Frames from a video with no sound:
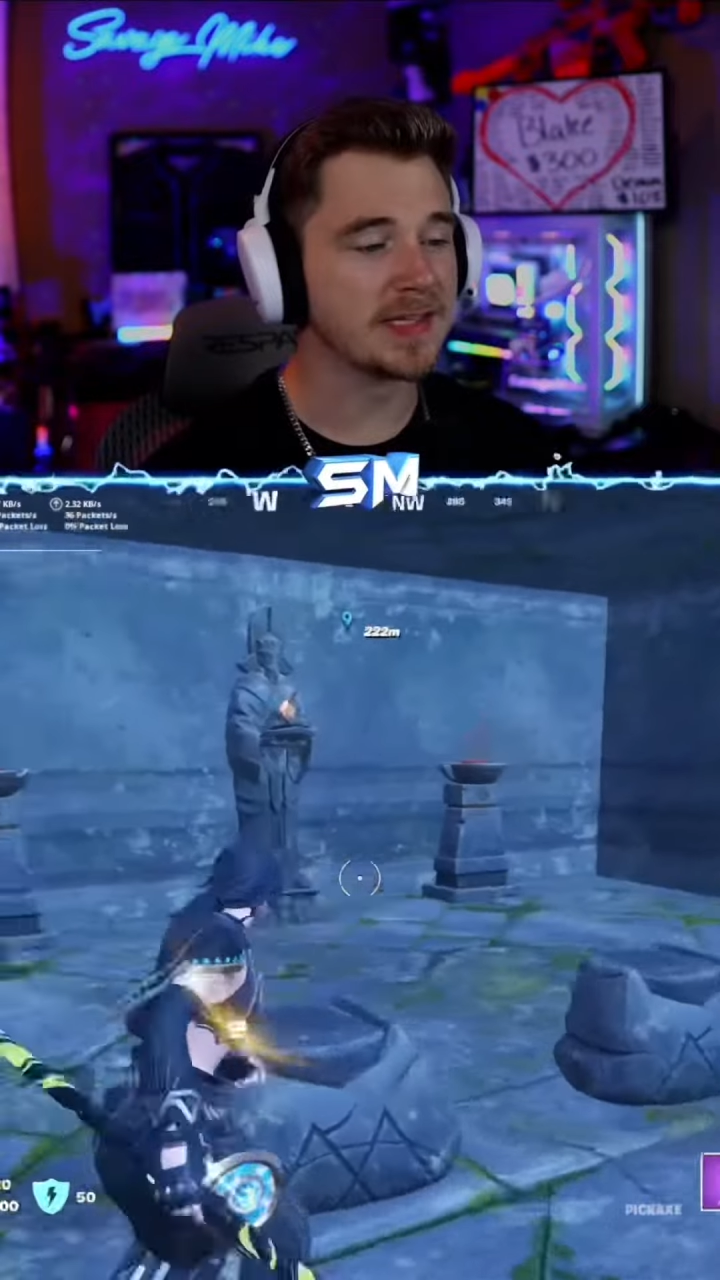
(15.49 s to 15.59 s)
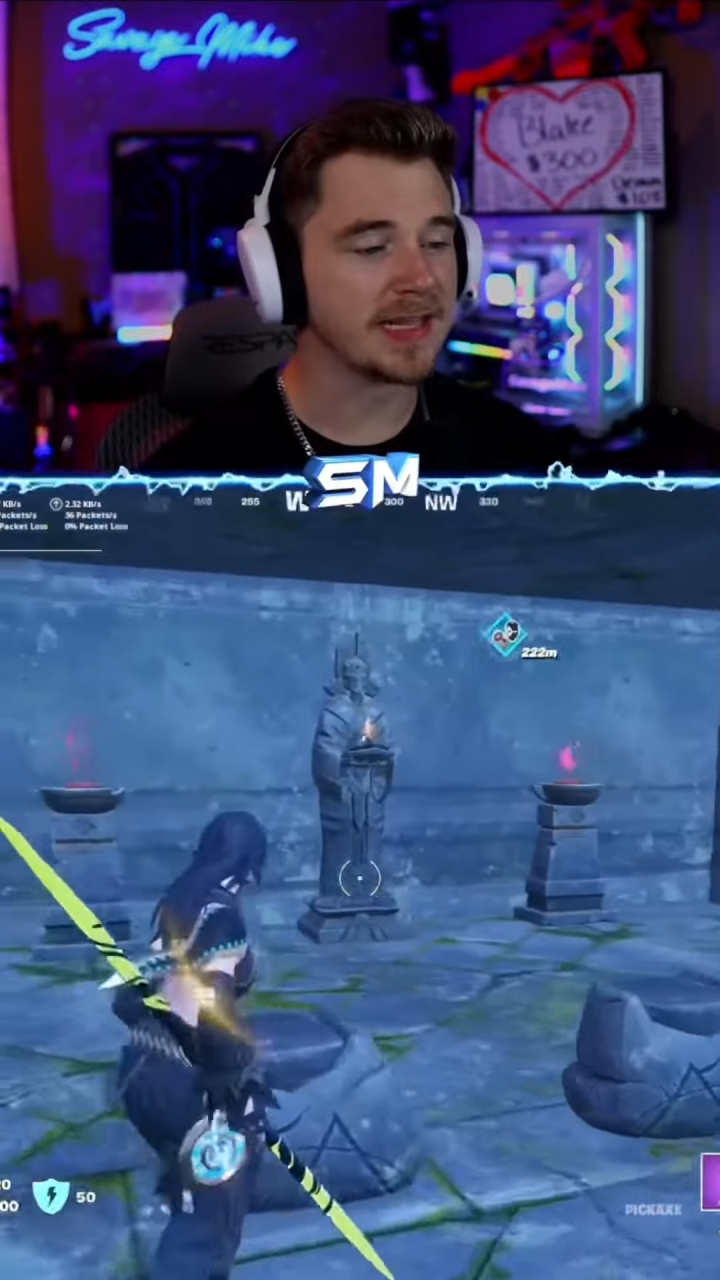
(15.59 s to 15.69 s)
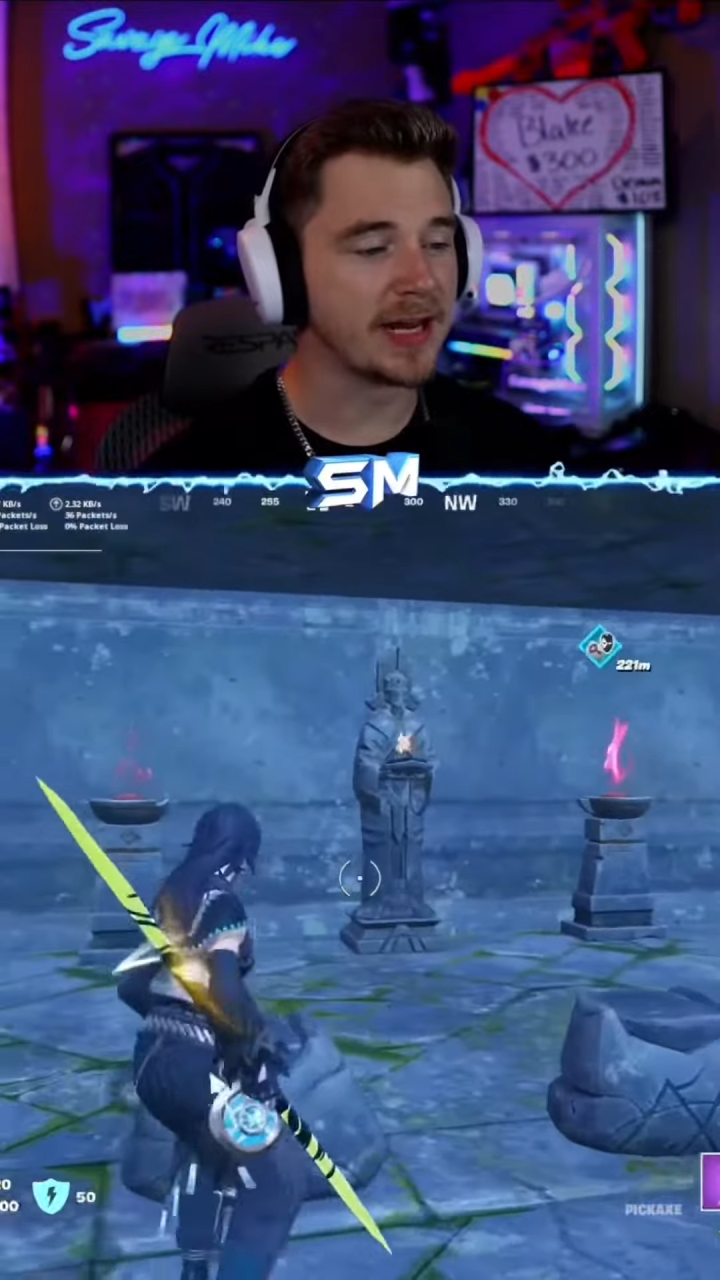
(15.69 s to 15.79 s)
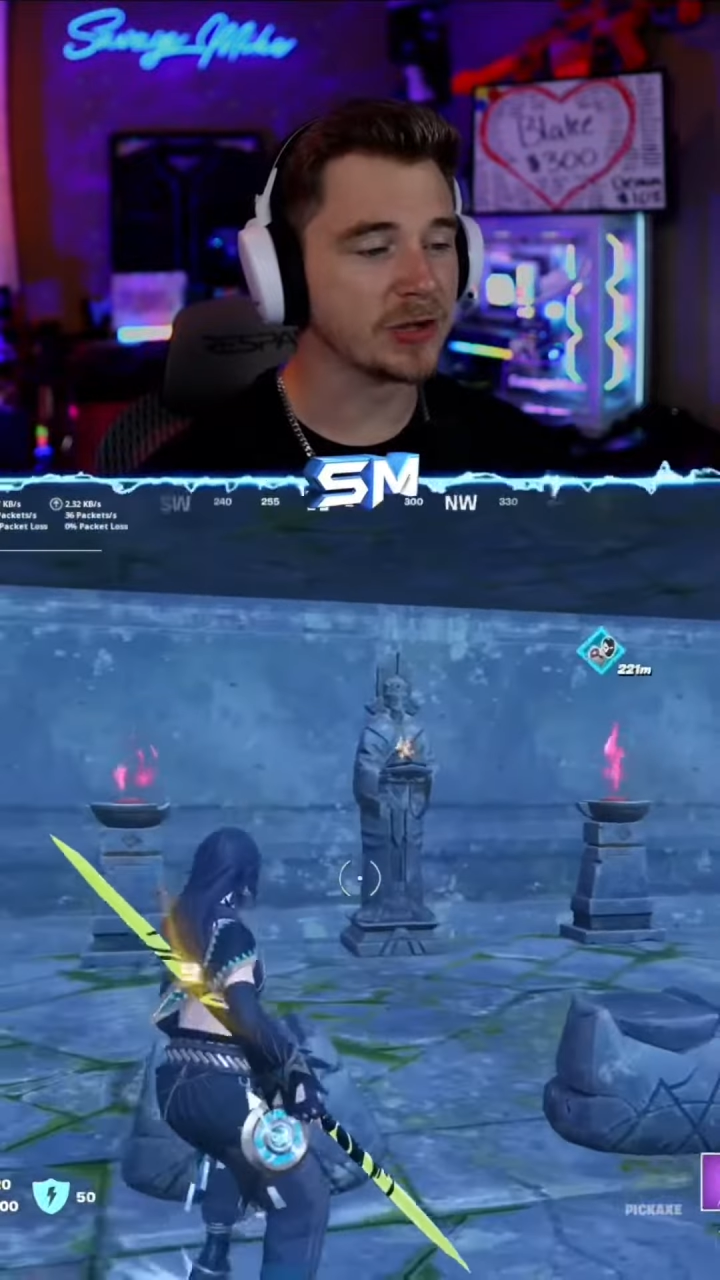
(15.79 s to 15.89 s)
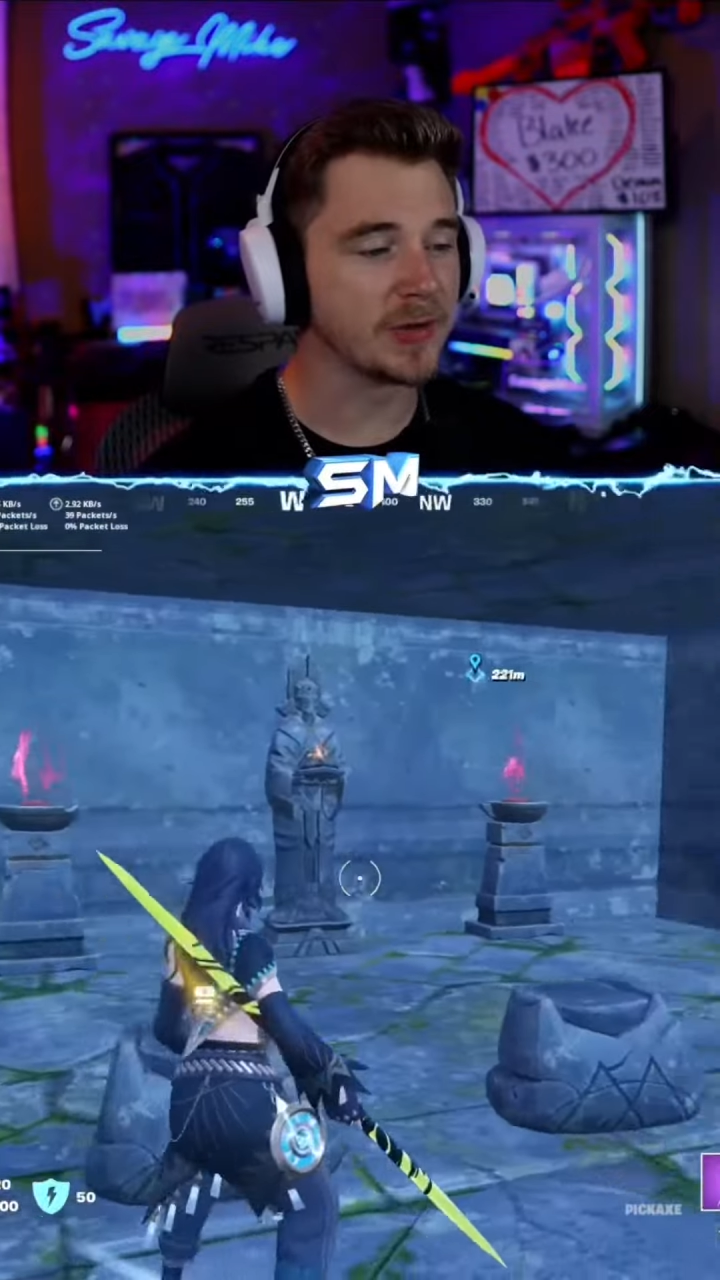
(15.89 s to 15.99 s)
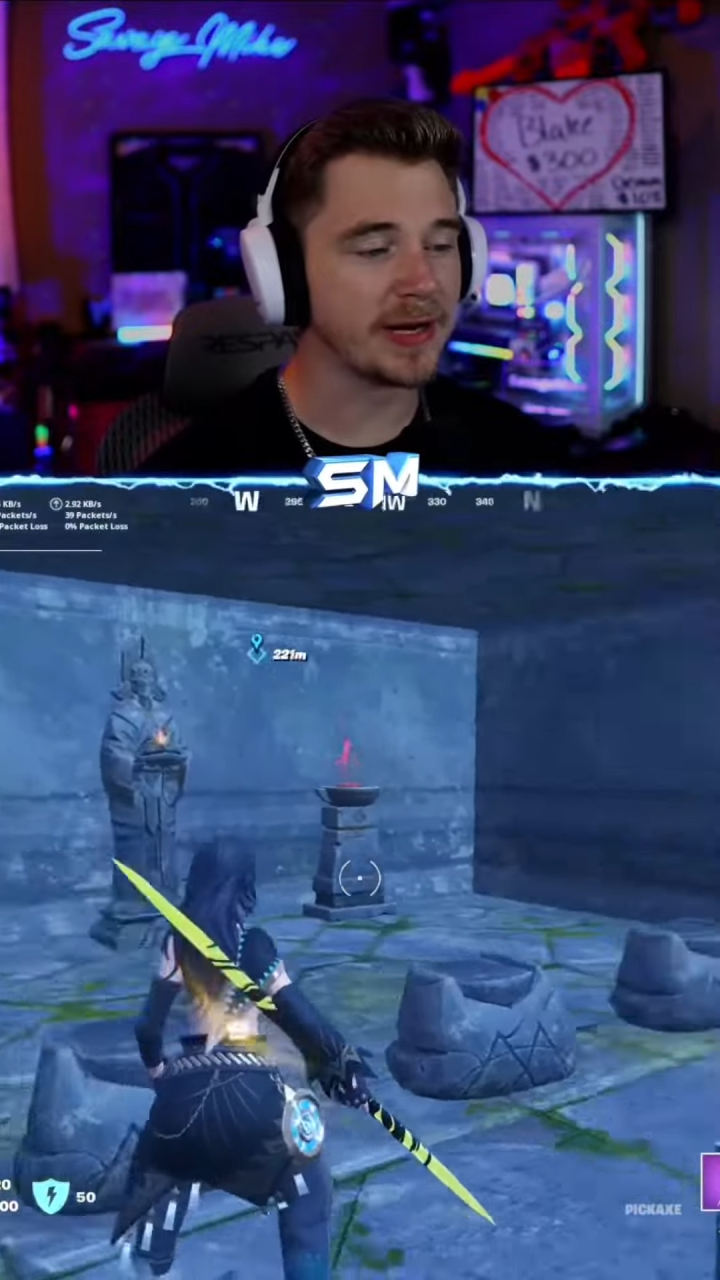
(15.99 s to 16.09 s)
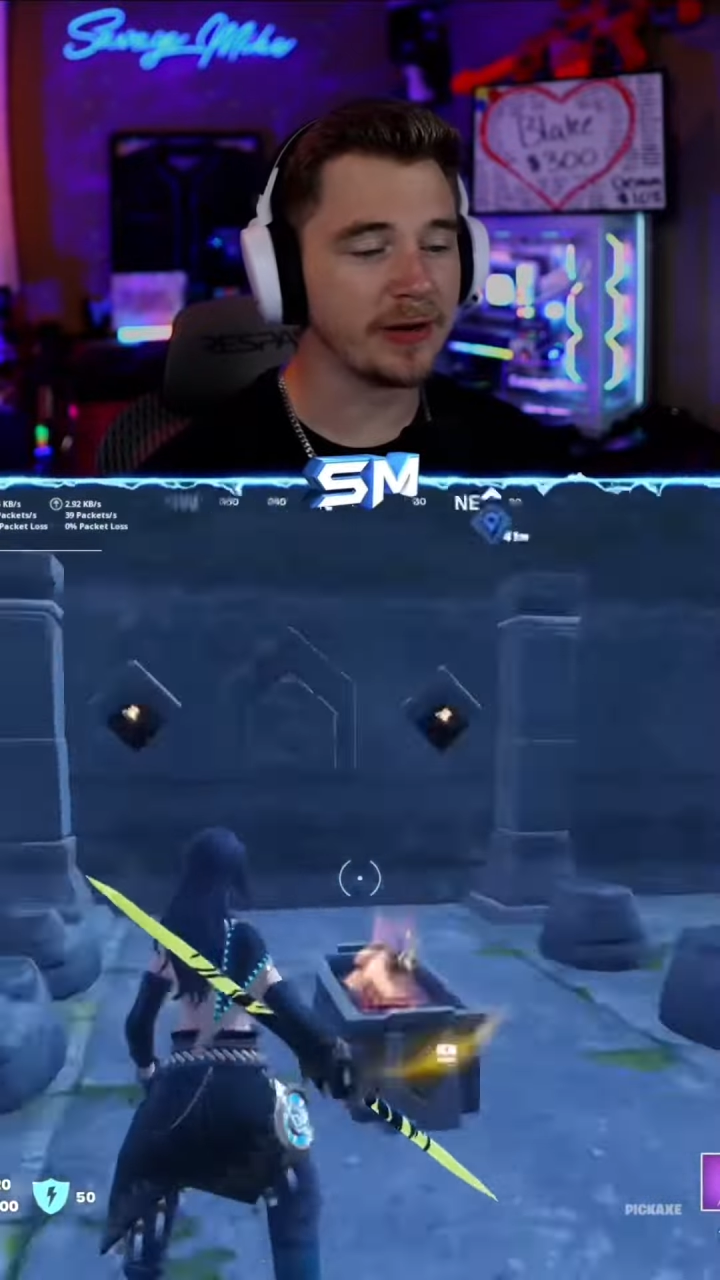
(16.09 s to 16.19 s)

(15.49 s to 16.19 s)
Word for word: lanterns right here